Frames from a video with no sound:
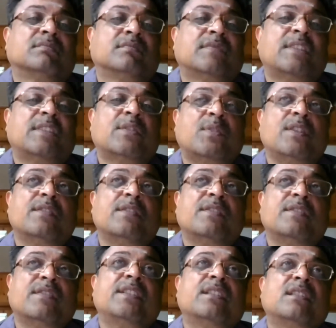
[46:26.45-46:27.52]
There was one
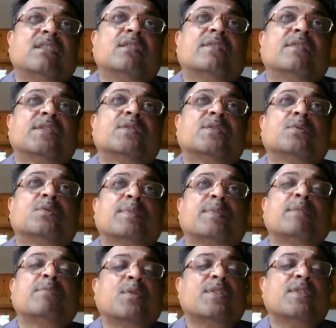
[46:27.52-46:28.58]
decision of the
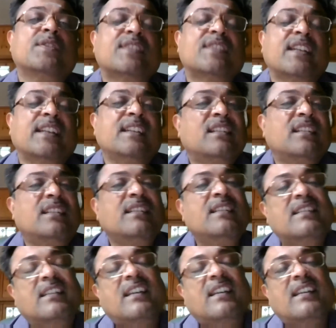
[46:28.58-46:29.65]
Supreme Court in Saeed
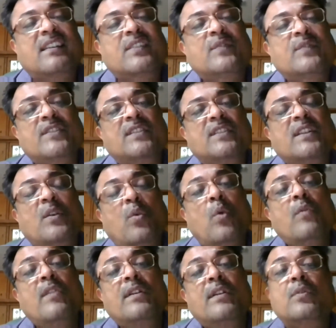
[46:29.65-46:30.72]
Ali's case, which they
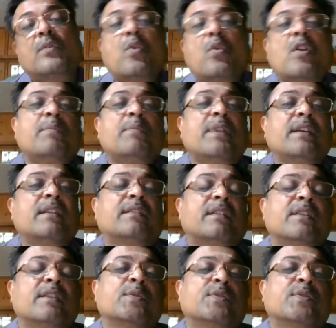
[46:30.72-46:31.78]
overrode by
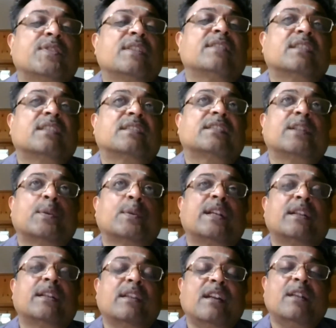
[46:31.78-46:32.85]
introducing section
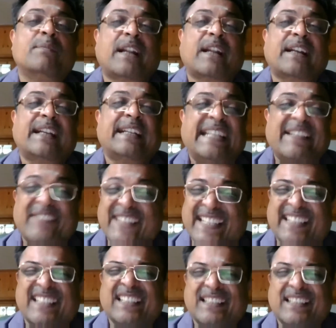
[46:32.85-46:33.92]

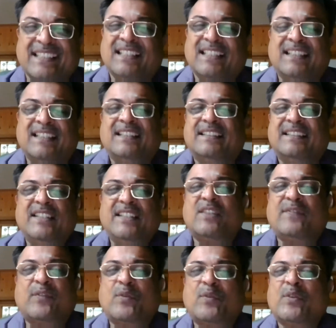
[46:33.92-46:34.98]
28(11). This,
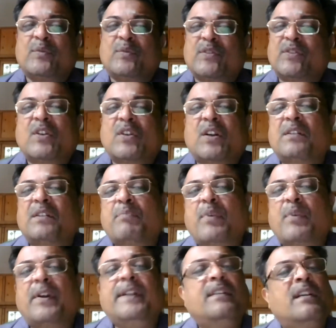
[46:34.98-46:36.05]
of course, was not
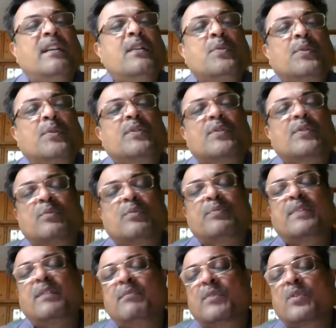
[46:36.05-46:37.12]
pointed out to the
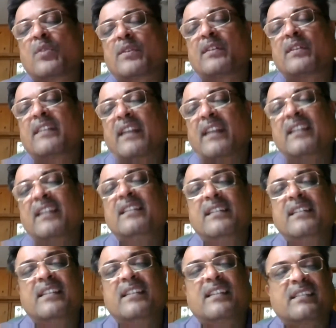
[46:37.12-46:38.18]
Supreme Court in Canon
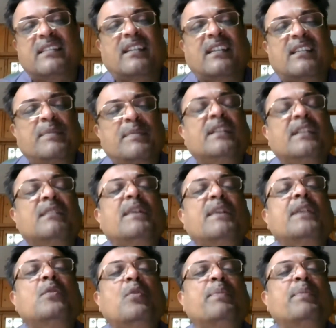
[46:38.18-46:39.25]
India's case, but in my
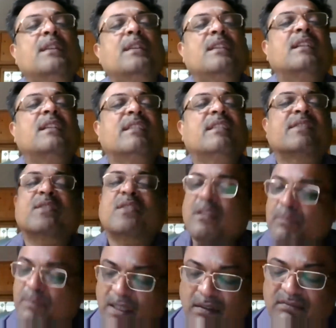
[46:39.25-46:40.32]
opinion, it does not
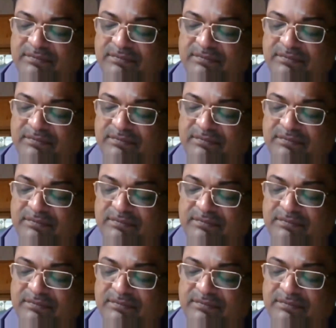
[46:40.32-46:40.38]
apply.